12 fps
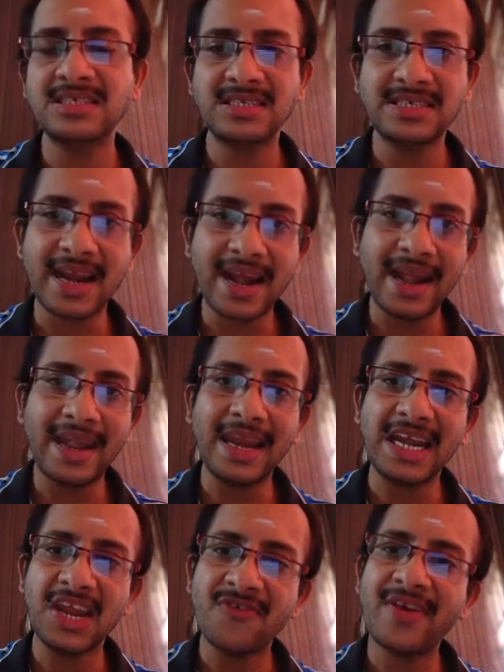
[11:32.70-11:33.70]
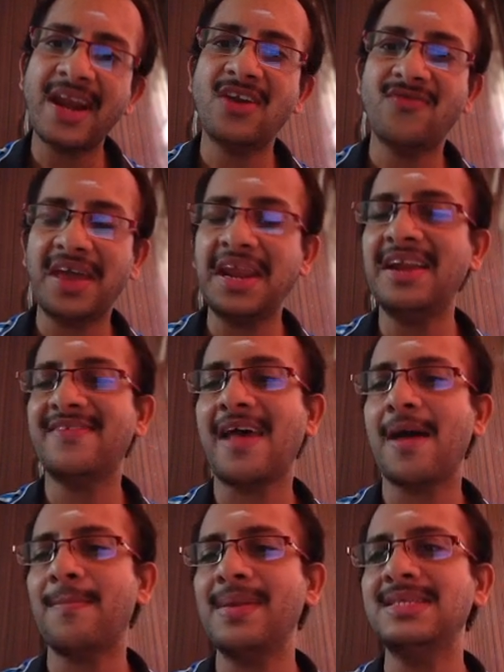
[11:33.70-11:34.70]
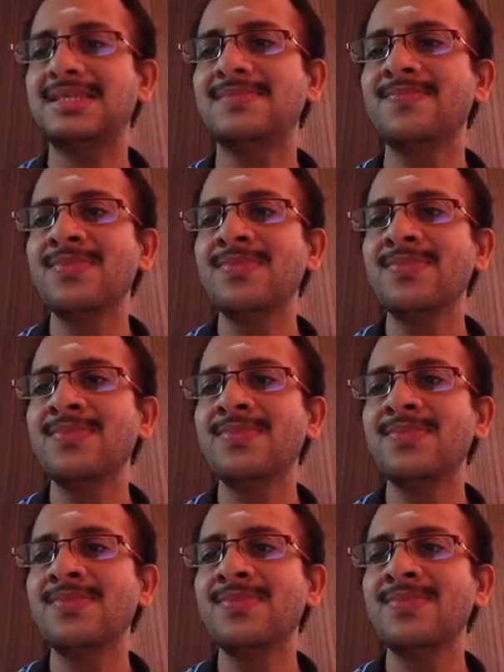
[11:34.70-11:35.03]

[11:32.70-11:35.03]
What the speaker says: generating different varied samples